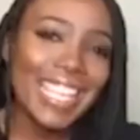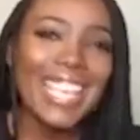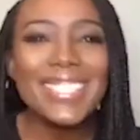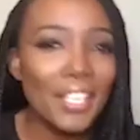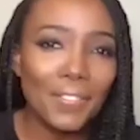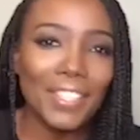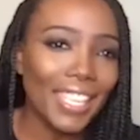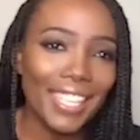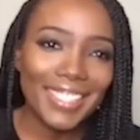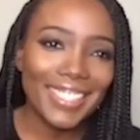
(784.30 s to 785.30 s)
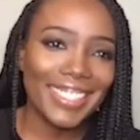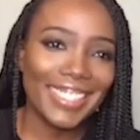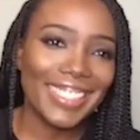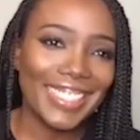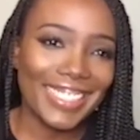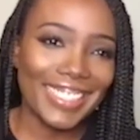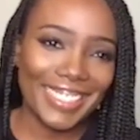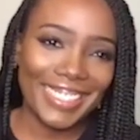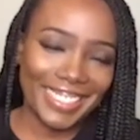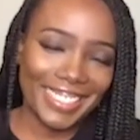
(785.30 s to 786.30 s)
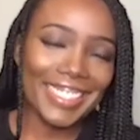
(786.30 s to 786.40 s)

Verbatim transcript: that's is very is very Tiffany.